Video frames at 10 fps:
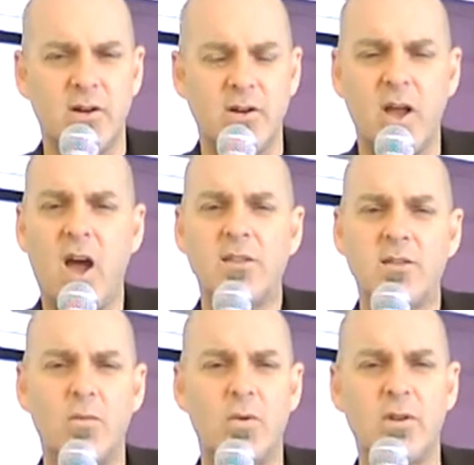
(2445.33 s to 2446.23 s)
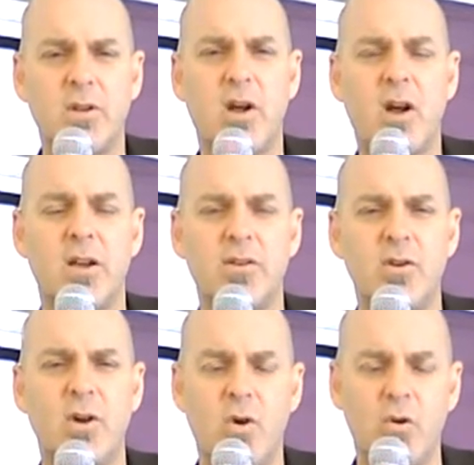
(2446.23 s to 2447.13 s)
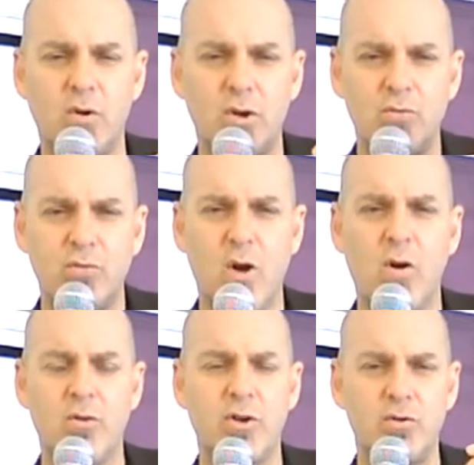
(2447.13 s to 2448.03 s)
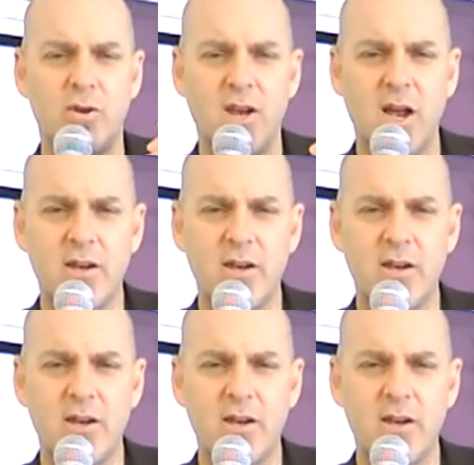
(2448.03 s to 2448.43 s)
that are not the will of God. No, you don't.